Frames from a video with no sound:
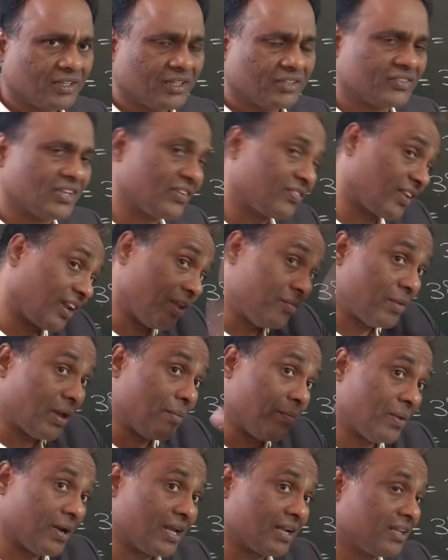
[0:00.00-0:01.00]
Just
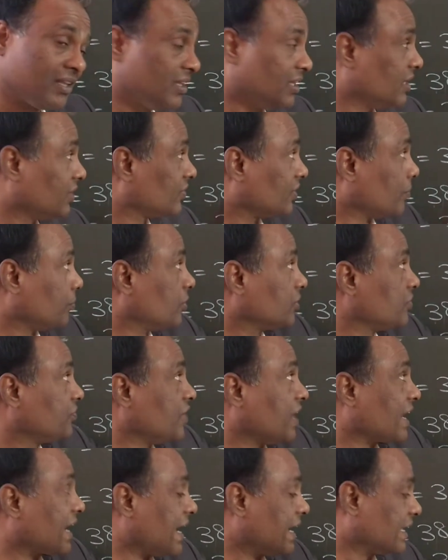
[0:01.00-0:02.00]
remember, suppose if you
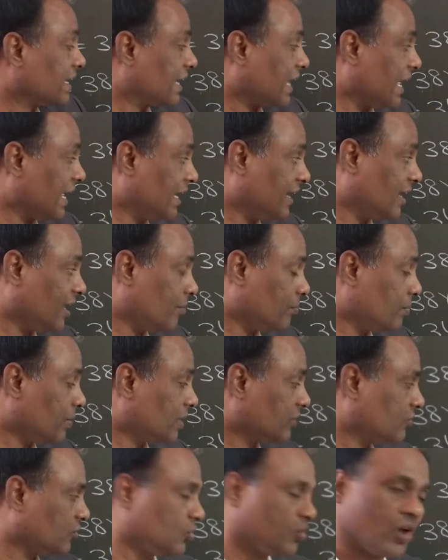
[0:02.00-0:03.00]
are adding 9
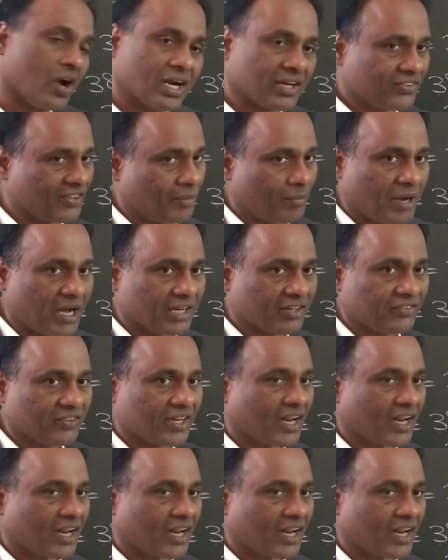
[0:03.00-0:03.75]
numbers, you got some answer.